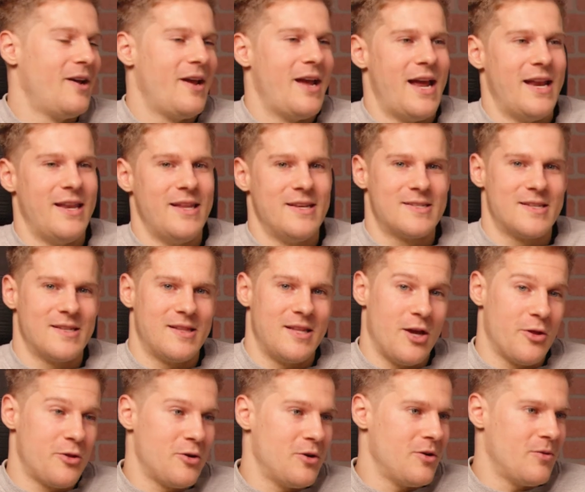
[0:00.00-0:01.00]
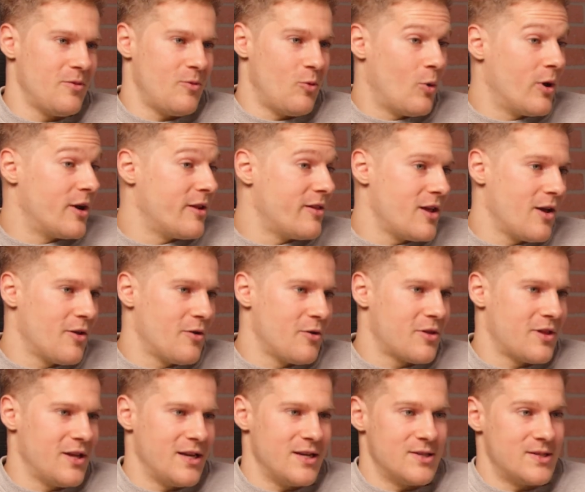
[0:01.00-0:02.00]
And it's one of the other
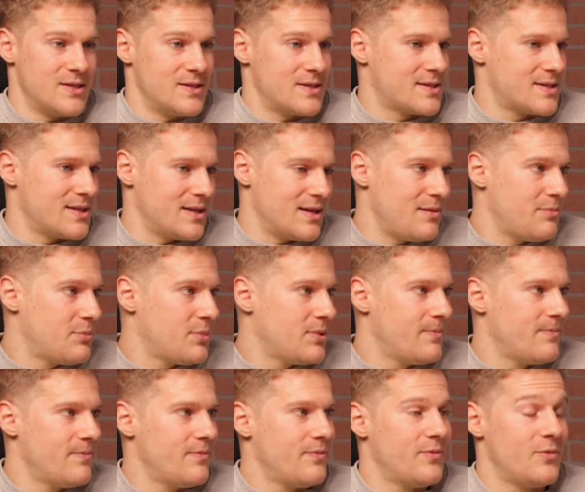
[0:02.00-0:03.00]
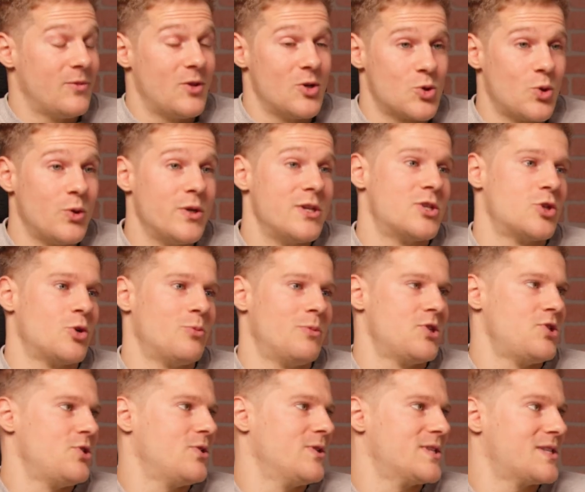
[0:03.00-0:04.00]
things is sleep. There's only so
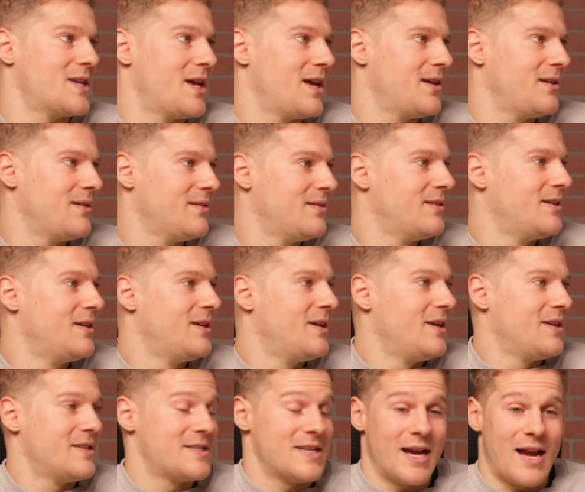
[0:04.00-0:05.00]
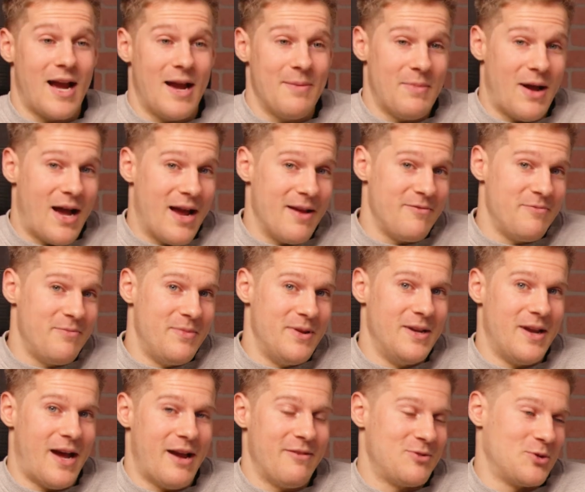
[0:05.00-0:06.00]
much you can say. It's like,
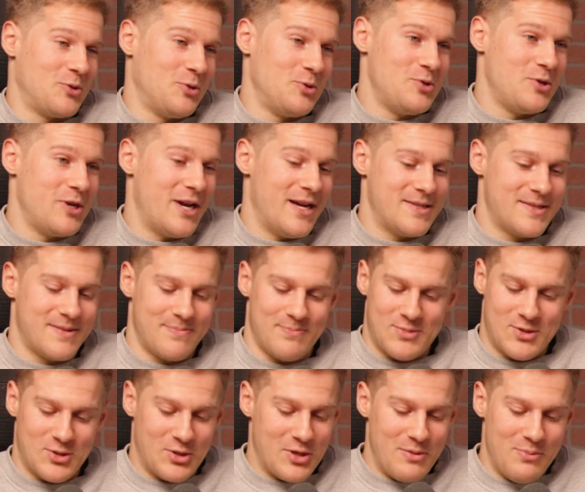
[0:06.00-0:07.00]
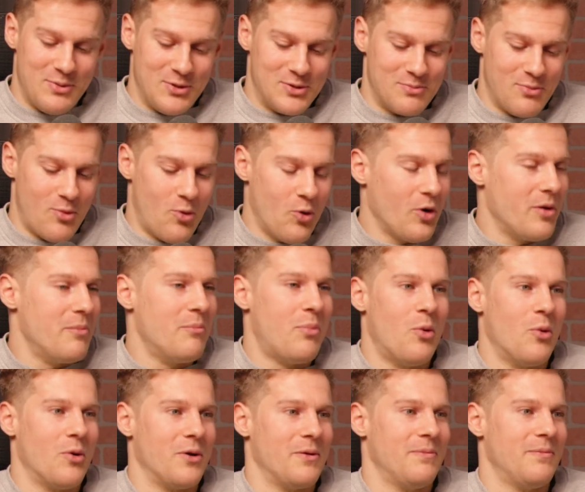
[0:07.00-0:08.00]
I've told you guys, sleep is more
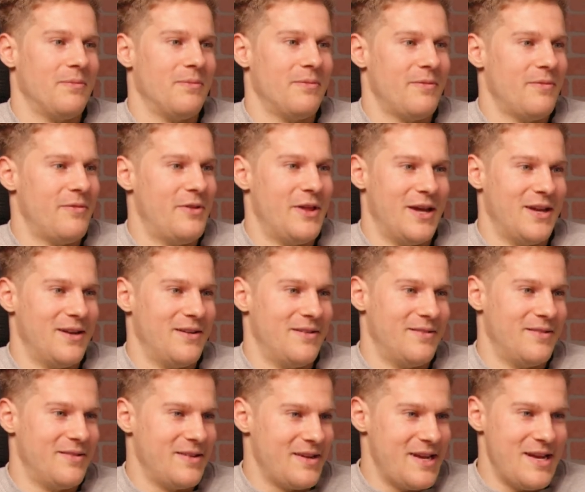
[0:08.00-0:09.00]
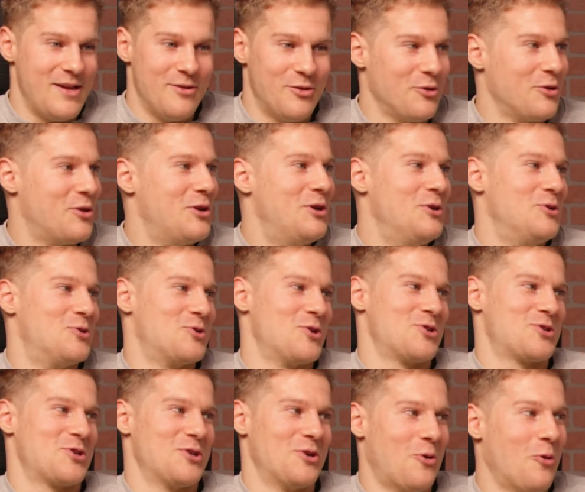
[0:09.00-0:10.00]
important than either the
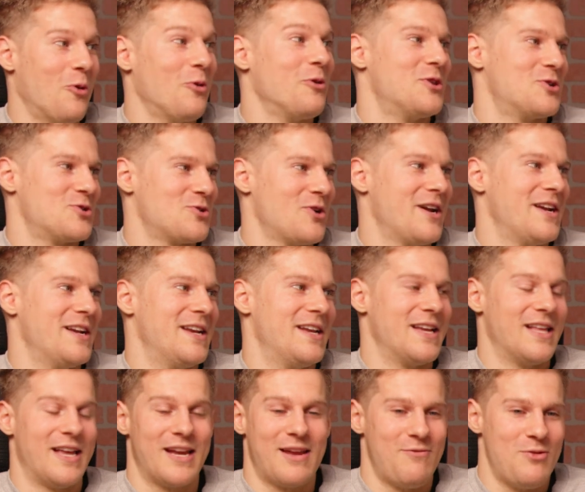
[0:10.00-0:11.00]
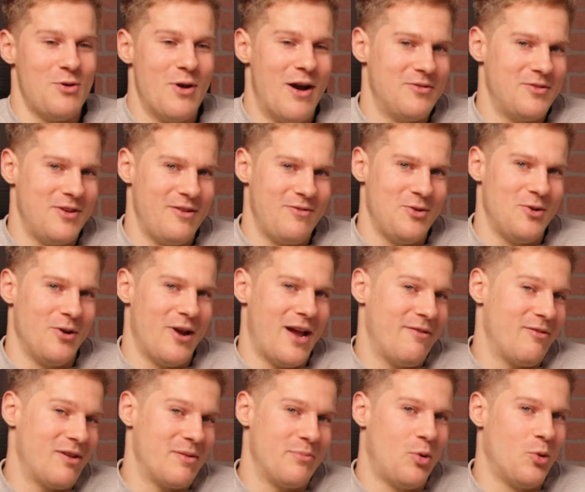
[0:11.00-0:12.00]
nutrition or the training. Like, if you're
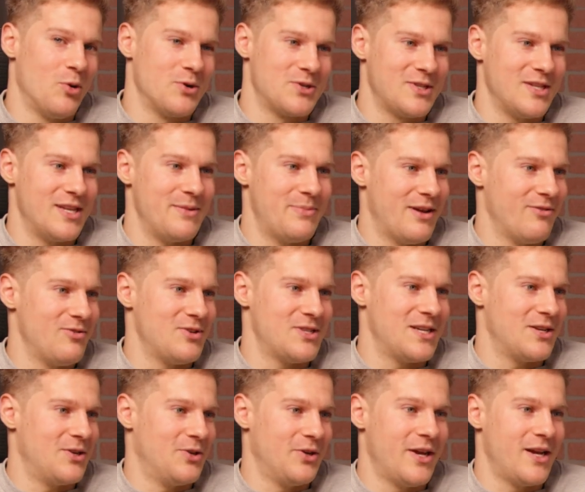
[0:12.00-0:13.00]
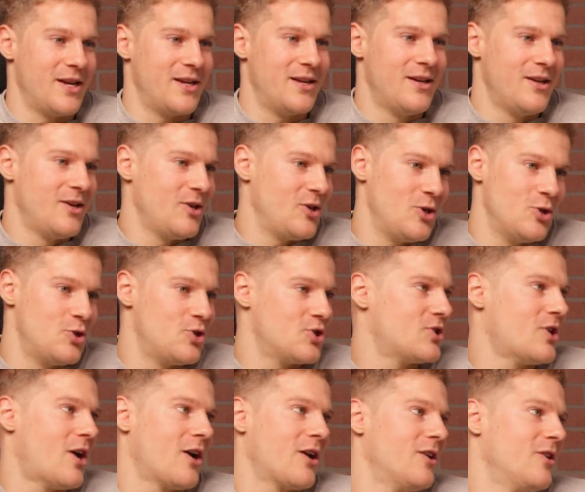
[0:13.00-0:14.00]
having poor sleep every single night, you're
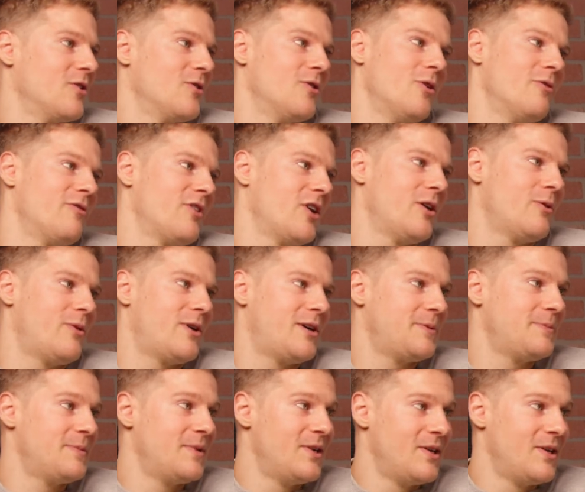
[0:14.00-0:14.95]
just not going to grow very well.